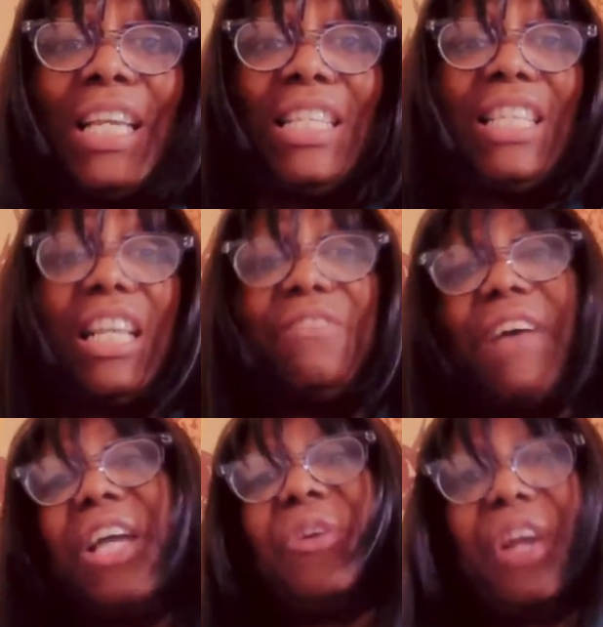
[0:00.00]
can
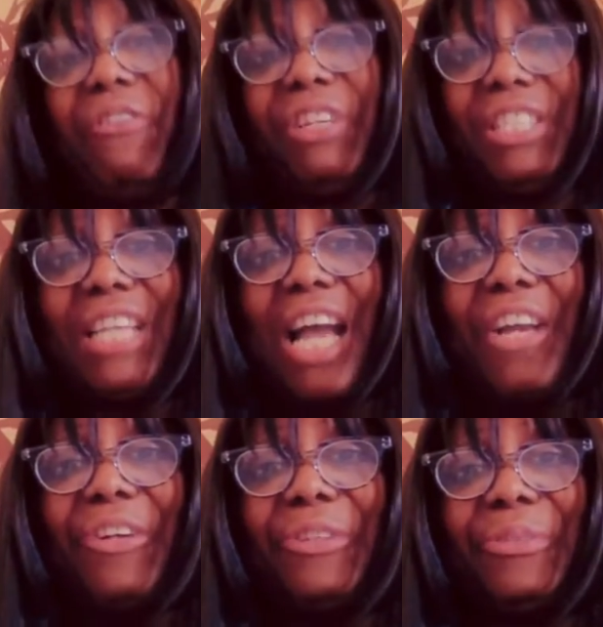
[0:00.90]
satisfy your every
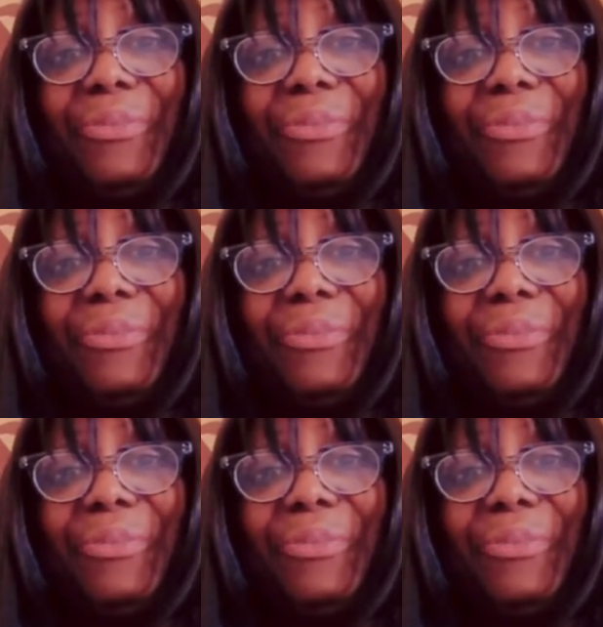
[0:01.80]
desire.